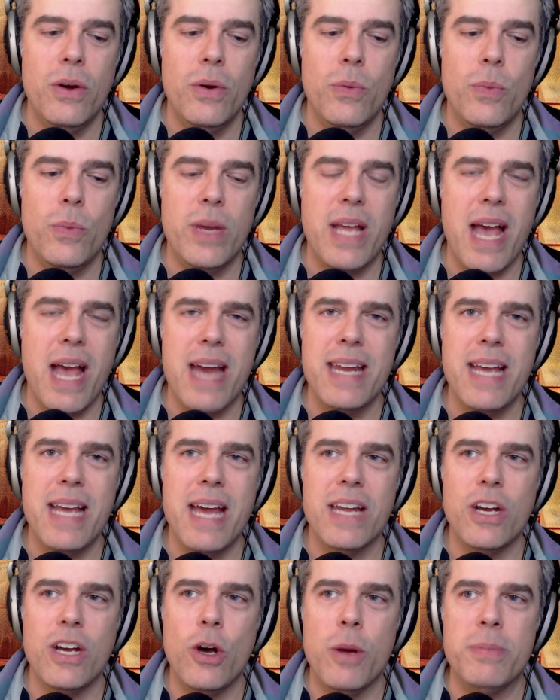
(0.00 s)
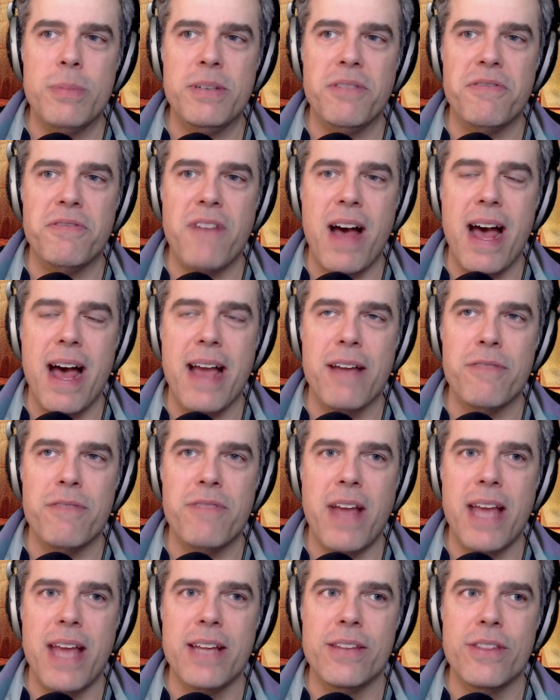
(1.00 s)
we kind of got to go up to 5,
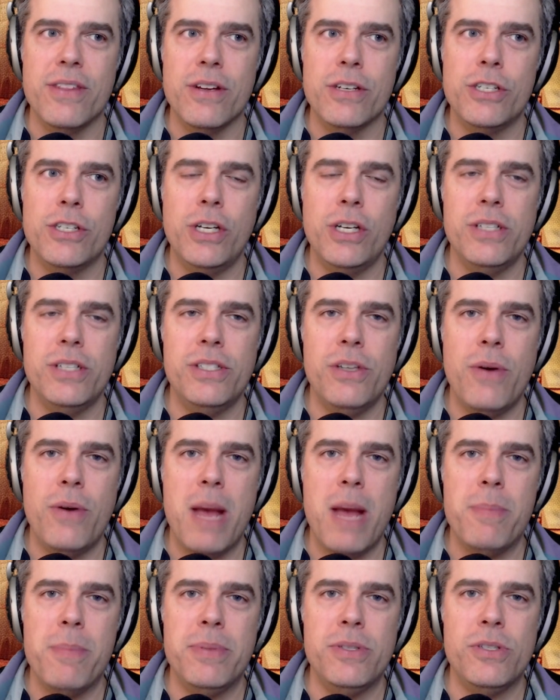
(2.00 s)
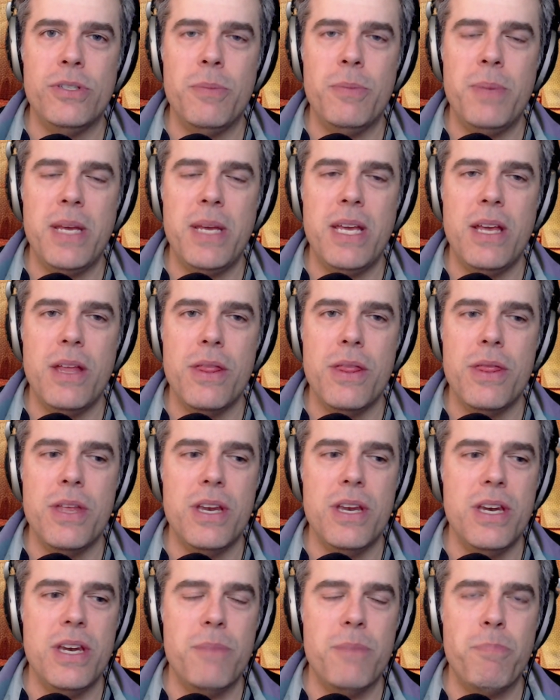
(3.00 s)
and there just so happens to be
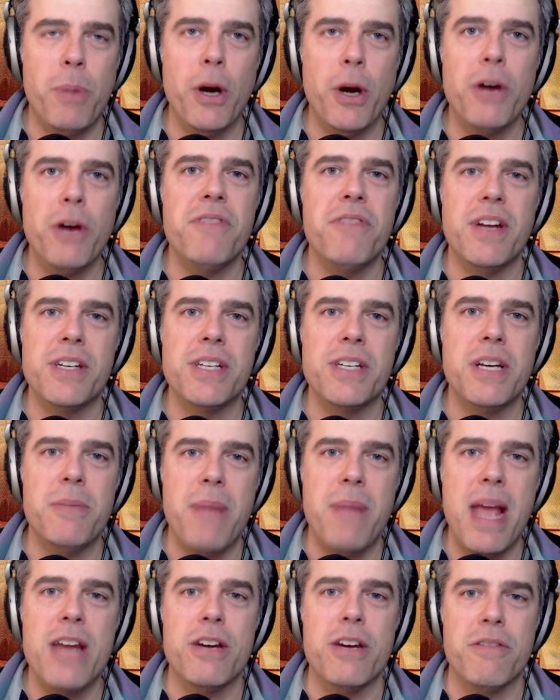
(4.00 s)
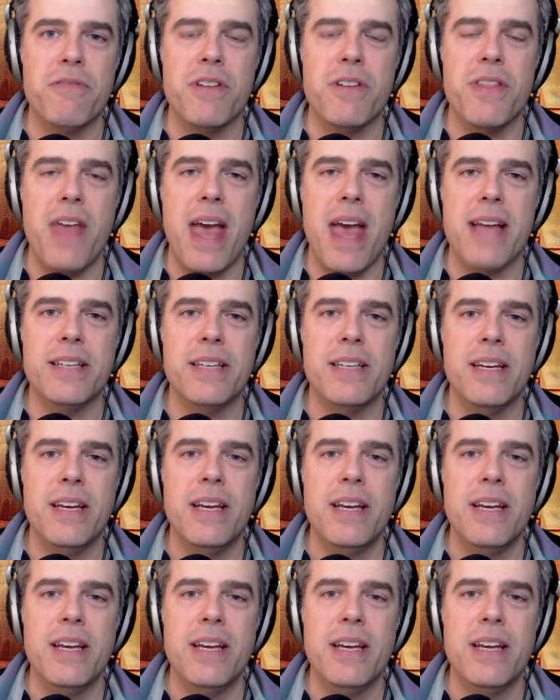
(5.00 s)
the perfect commander for that.